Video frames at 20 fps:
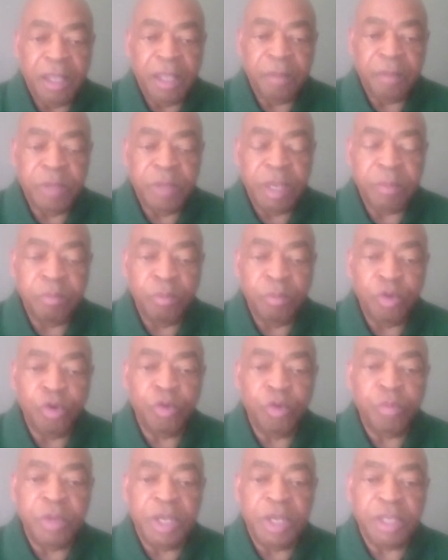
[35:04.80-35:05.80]
And
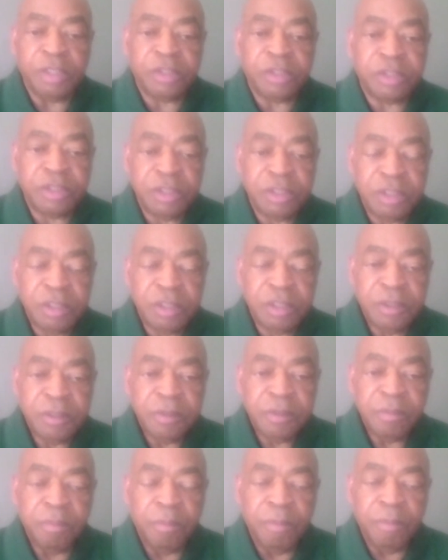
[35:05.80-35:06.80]
movements
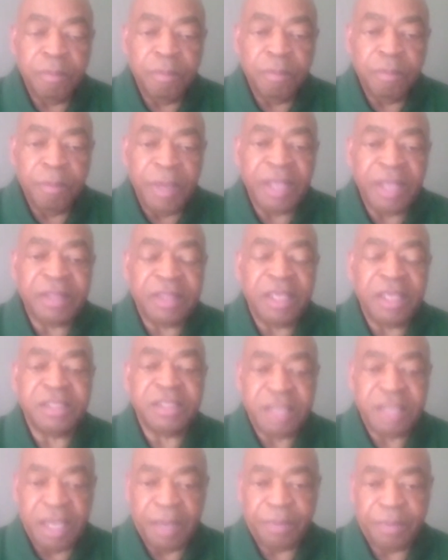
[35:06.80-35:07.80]
make
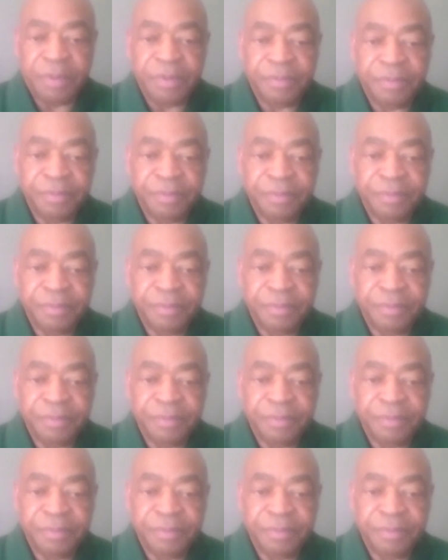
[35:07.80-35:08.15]
things happen.